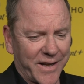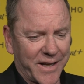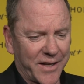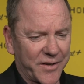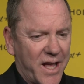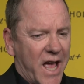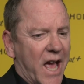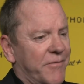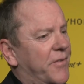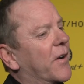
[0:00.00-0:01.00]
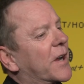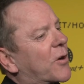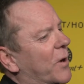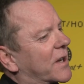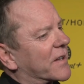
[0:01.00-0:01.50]
and and very
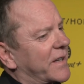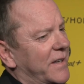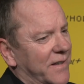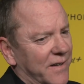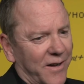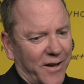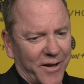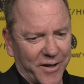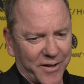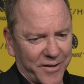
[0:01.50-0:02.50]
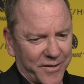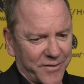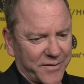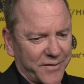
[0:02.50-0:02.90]
quickly uh,